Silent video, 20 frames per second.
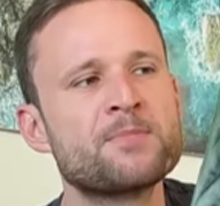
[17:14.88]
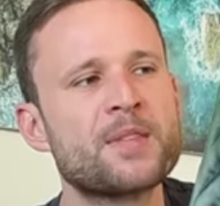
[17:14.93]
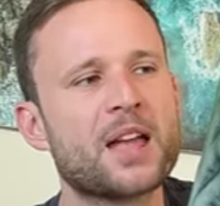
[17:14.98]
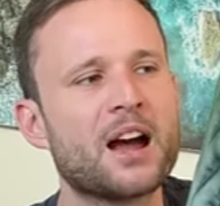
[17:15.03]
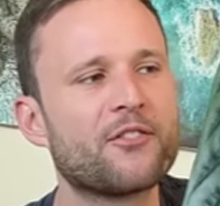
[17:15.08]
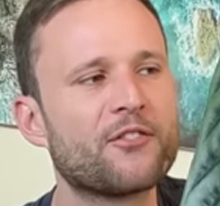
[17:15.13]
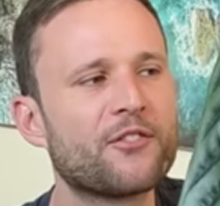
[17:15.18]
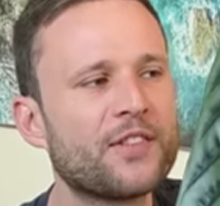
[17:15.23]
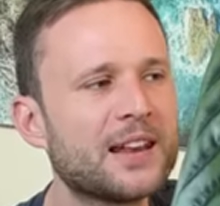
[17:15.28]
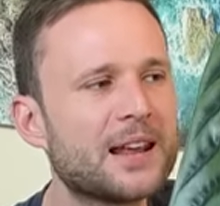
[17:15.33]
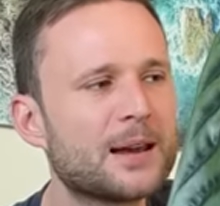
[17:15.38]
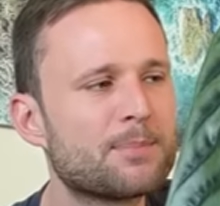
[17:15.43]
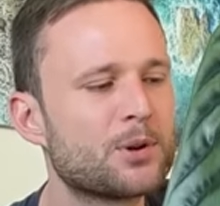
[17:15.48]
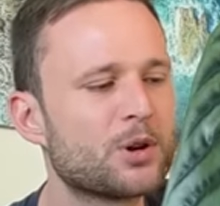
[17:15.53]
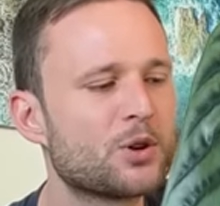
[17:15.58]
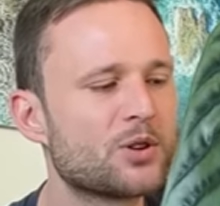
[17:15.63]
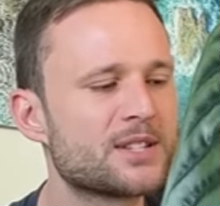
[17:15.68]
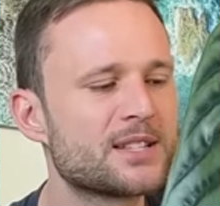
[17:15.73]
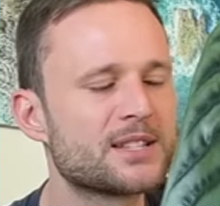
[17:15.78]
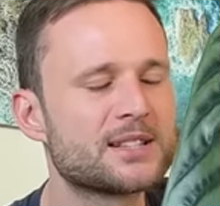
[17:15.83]
I feel like
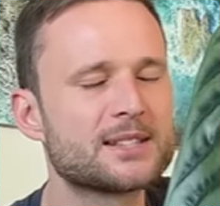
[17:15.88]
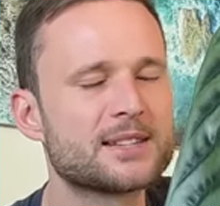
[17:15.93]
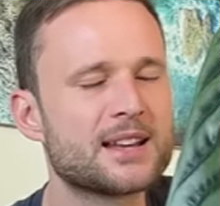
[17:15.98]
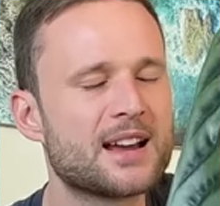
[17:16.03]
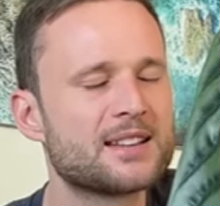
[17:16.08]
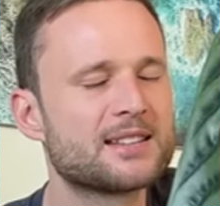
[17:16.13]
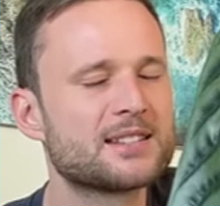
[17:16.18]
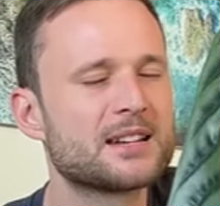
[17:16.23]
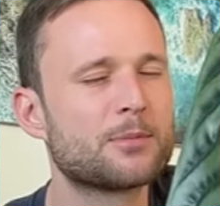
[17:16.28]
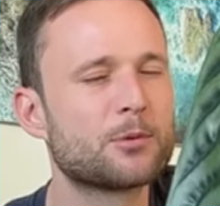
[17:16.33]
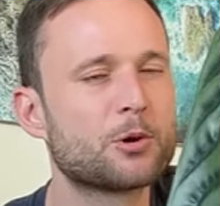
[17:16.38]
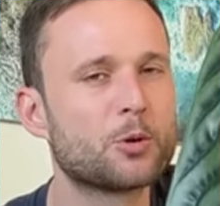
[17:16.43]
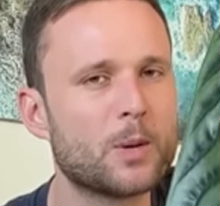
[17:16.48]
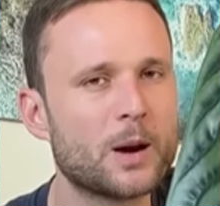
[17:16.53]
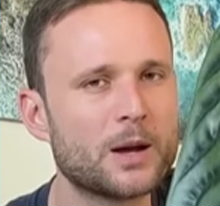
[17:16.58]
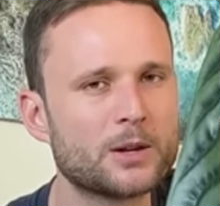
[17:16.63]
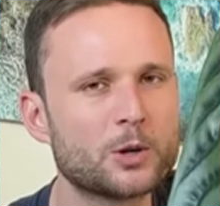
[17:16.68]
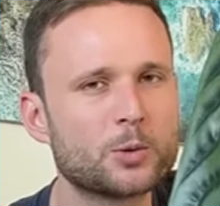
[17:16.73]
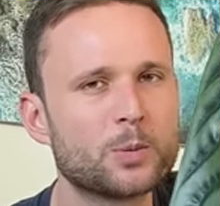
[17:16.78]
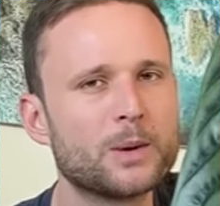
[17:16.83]
because it sized up
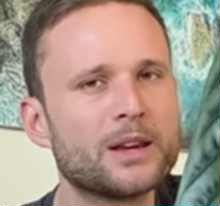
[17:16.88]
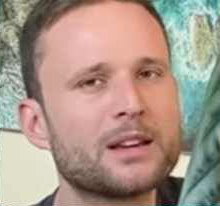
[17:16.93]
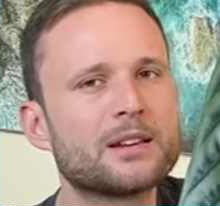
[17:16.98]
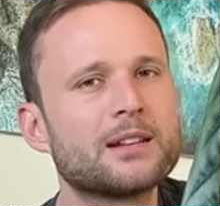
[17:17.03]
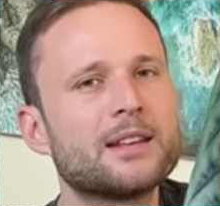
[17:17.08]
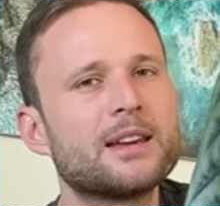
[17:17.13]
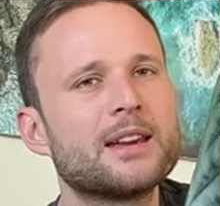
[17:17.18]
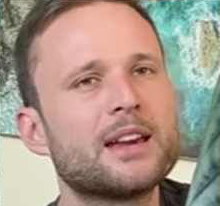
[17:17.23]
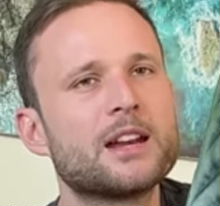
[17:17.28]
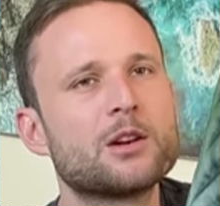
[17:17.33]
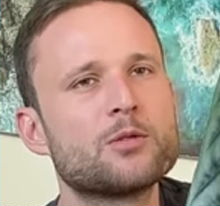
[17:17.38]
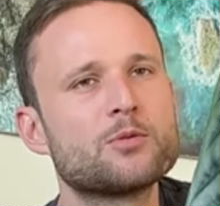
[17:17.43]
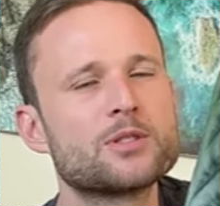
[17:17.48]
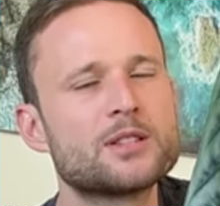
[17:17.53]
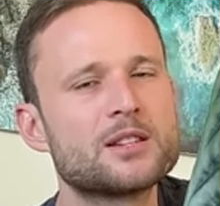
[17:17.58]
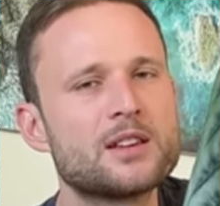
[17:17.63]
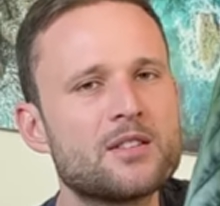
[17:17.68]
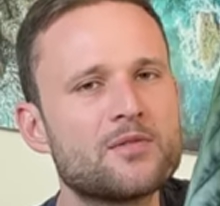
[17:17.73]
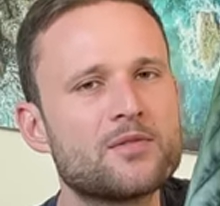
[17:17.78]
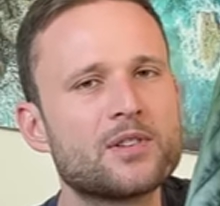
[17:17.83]
quite quickly and it
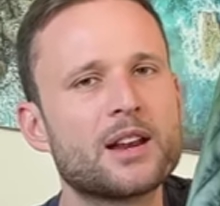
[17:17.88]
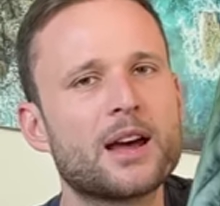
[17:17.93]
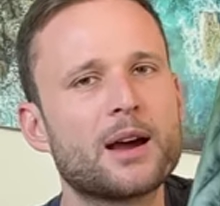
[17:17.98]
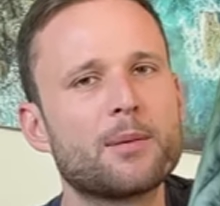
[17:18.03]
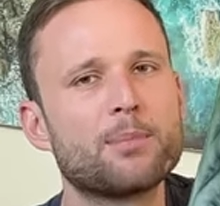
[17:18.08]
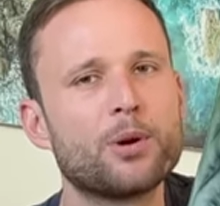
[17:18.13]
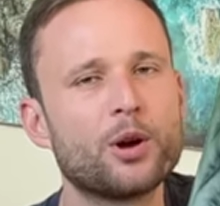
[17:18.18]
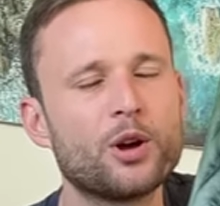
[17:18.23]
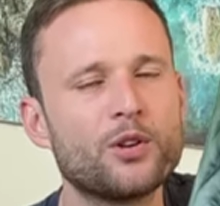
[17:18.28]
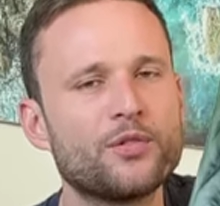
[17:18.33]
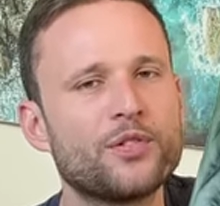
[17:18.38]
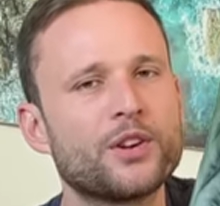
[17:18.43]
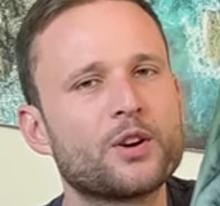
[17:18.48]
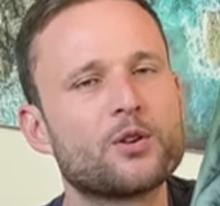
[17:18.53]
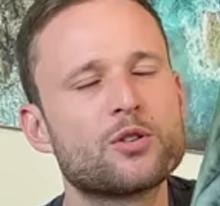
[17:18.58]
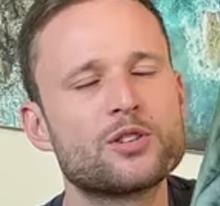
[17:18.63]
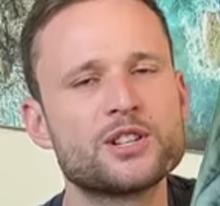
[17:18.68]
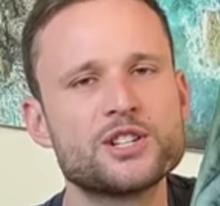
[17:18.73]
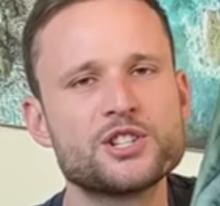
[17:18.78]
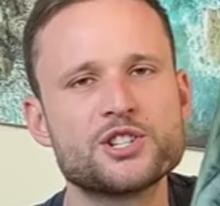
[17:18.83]
was given like perfect
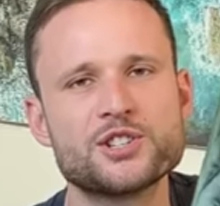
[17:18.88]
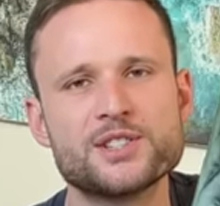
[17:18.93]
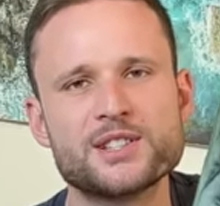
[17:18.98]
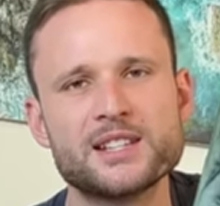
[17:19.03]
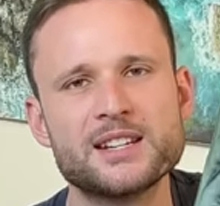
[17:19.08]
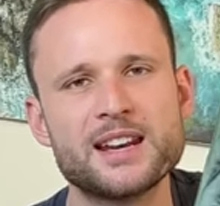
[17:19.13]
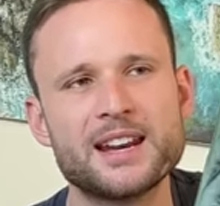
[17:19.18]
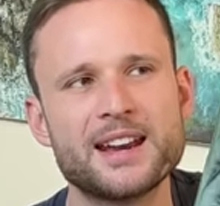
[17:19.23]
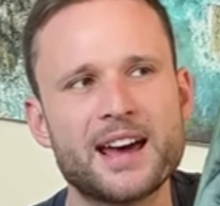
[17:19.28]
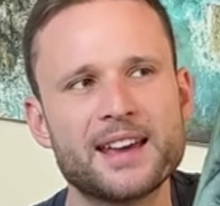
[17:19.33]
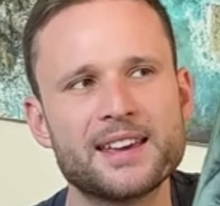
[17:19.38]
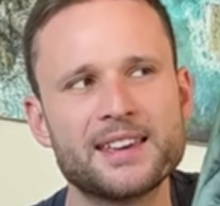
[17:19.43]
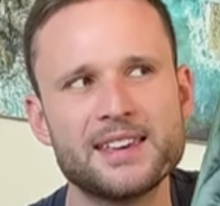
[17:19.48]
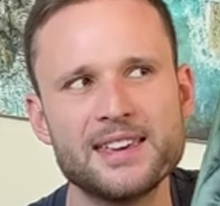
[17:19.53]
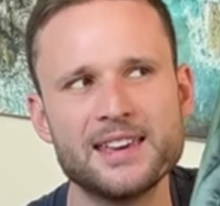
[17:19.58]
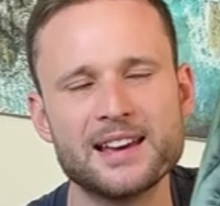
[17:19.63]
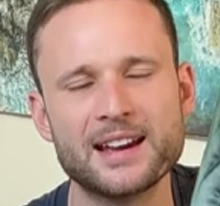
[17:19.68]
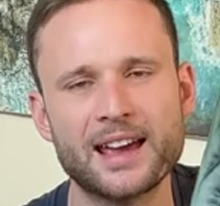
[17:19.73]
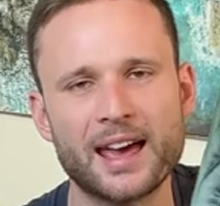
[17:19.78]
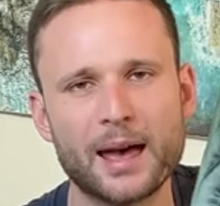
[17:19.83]
conditions in that
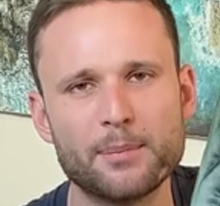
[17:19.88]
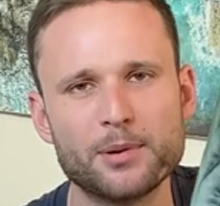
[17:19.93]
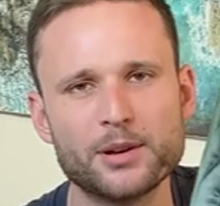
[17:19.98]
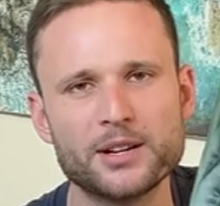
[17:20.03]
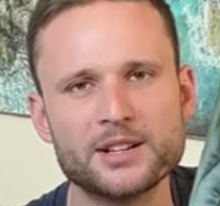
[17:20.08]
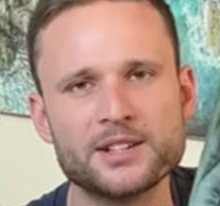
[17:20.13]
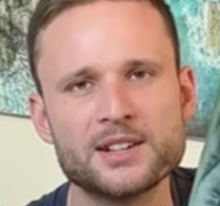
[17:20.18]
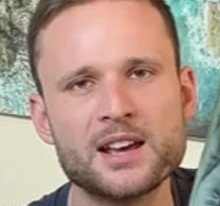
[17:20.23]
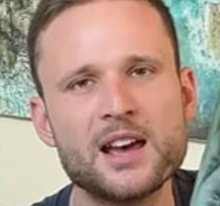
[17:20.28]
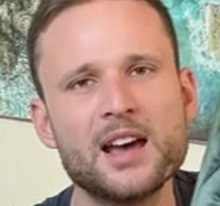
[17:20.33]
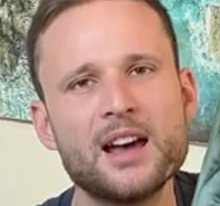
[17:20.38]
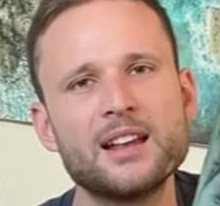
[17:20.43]
IKEA cabinet,